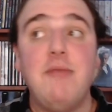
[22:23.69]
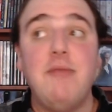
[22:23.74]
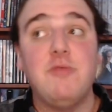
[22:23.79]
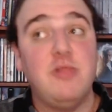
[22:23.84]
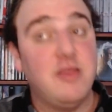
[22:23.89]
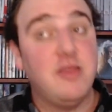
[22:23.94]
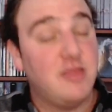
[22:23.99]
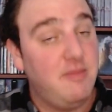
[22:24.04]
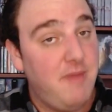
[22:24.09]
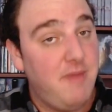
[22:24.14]
Click
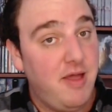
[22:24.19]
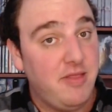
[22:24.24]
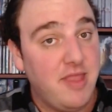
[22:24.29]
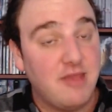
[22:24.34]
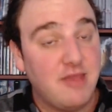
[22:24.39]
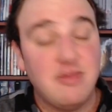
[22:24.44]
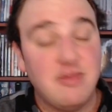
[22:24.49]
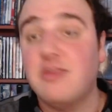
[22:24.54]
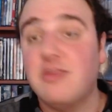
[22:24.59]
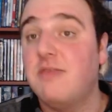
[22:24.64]
the bell next
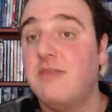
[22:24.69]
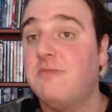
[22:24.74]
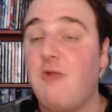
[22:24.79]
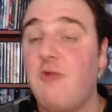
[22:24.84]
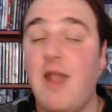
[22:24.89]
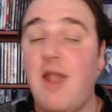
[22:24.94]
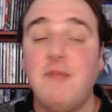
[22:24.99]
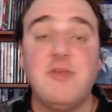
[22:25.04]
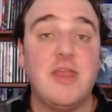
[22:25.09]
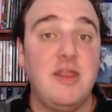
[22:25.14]
to
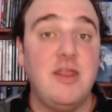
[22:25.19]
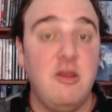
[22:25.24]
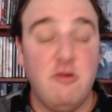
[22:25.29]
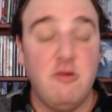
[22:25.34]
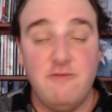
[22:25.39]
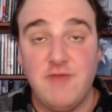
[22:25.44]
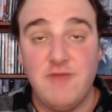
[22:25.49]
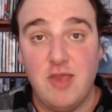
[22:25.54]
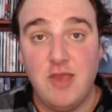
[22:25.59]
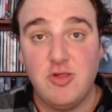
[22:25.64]
subscribe to get
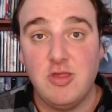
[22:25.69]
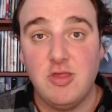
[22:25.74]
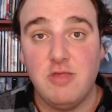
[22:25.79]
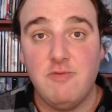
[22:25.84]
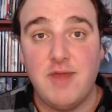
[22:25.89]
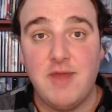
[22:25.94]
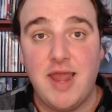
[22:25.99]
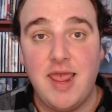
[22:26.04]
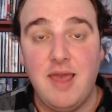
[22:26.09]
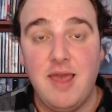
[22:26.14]
notifications when
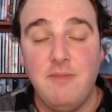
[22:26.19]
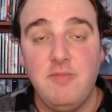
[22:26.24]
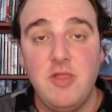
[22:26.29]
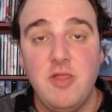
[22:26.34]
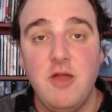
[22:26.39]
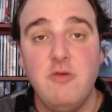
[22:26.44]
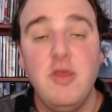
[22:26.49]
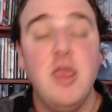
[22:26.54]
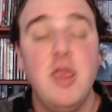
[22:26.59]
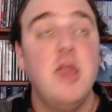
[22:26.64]
I upload.